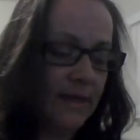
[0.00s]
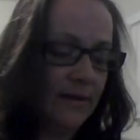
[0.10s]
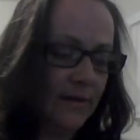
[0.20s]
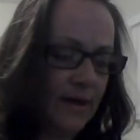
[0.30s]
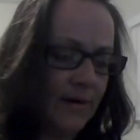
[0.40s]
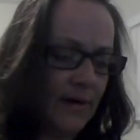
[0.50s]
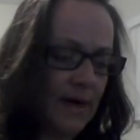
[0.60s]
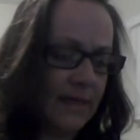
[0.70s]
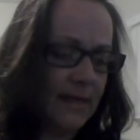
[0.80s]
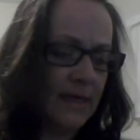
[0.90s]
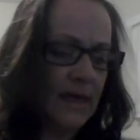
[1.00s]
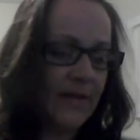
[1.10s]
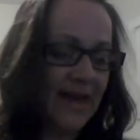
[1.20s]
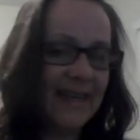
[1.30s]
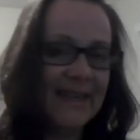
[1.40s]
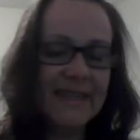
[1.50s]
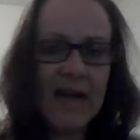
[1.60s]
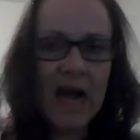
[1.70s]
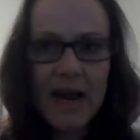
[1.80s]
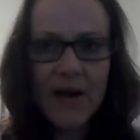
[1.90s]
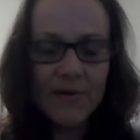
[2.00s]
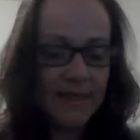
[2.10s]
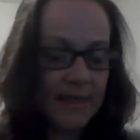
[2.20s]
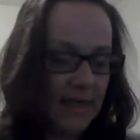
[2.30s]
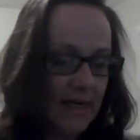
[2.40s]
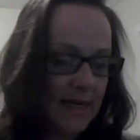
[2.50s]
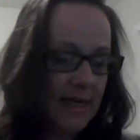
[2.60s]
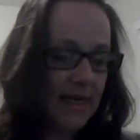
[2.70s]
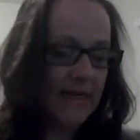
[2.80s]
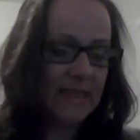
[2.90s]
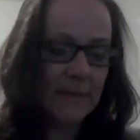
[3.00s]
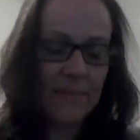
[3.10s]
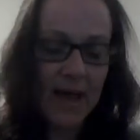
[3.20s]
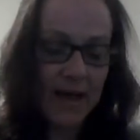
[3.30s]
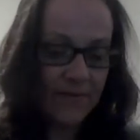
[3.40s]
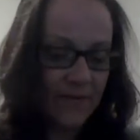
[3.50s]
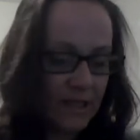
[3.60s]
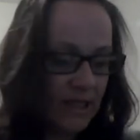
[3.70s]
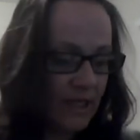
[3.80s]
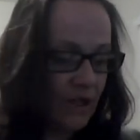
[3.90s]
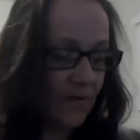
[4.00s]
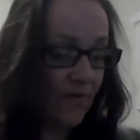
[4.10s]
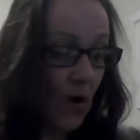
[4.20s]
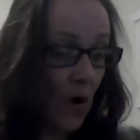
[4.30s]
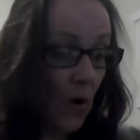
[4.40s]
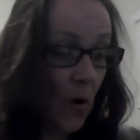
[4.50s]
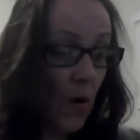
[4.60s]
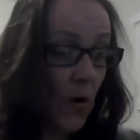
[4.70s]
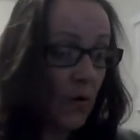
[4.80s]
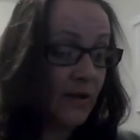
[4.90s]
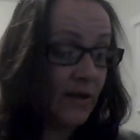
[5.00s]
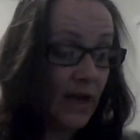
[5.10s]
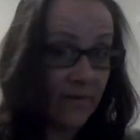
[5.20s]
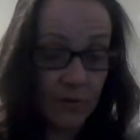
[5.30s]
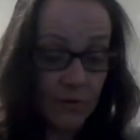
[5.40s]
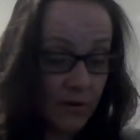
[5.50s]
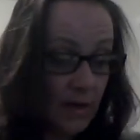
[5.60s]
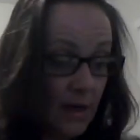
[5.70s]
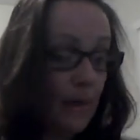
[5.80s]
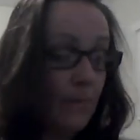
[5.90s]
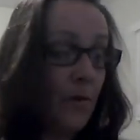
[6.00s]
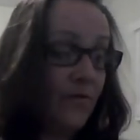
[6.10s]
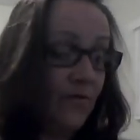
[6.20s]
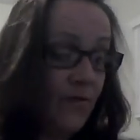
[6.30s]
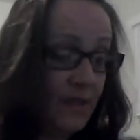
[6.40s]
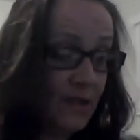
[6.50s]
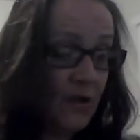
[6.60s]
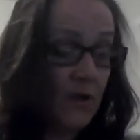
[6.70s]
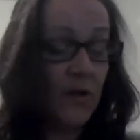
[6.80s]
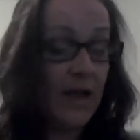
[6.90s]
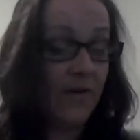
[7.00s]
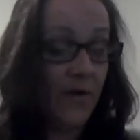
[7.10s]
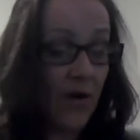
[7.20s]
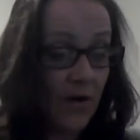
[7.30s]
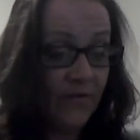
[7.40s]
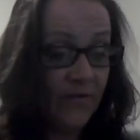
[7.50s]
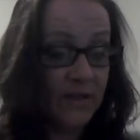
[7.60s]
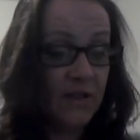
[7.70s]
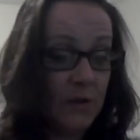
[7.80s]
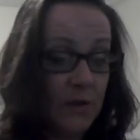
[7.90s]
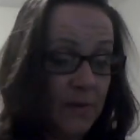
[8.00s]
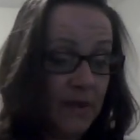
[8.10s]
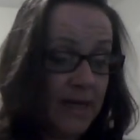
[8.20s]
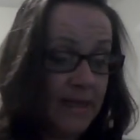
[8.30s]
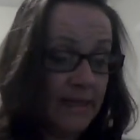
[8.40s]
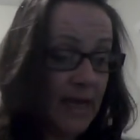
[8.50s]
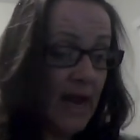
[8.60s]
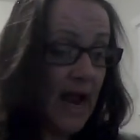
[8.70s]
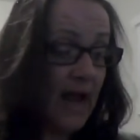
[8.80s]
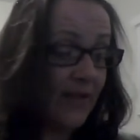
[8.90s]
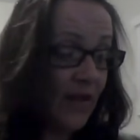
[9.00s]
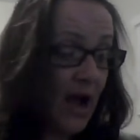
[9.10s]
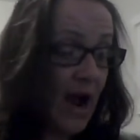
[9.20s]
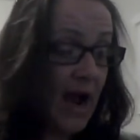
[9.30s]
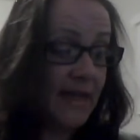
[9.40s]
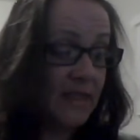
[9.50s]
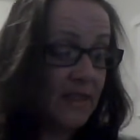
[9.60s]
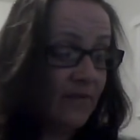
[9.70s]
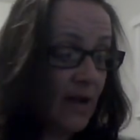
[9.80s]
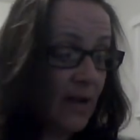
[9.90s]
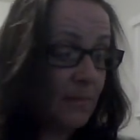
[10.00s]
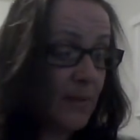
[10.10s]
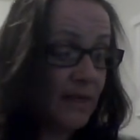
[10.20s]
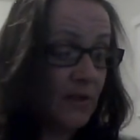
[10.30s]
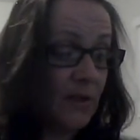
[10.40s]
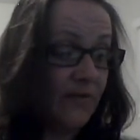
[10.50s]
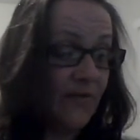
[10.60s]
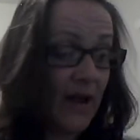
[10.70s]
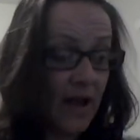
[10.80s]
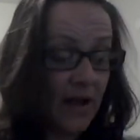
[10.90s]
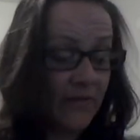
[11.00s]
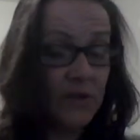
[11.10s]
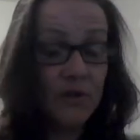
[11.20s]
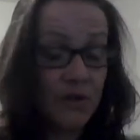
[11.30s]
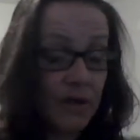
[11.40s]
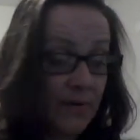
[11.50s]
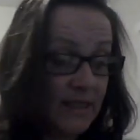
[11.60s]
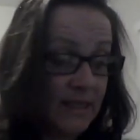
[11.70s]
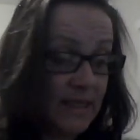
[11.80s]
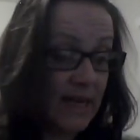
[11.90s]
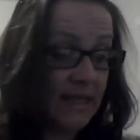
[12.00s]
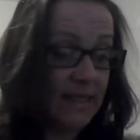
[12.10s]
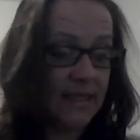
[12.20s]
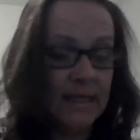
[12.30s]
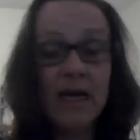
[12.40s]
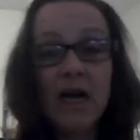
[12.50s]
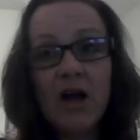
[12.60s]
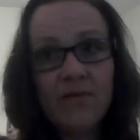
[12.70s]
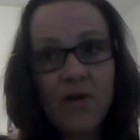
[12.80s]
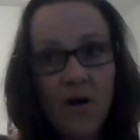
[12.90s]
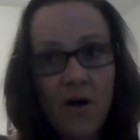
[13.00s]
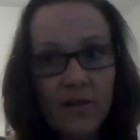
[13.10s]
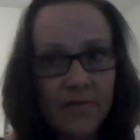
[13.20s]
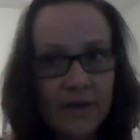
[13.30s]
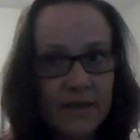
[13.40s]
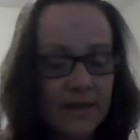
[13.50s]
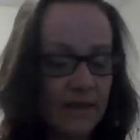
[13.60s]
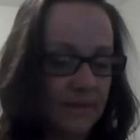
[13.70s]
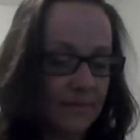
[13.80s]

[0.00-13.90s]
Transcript: and theorized that entirety is the manifestation of all levels, both physical and non-physical planes, at the highest developmental evolutionary state of all of us,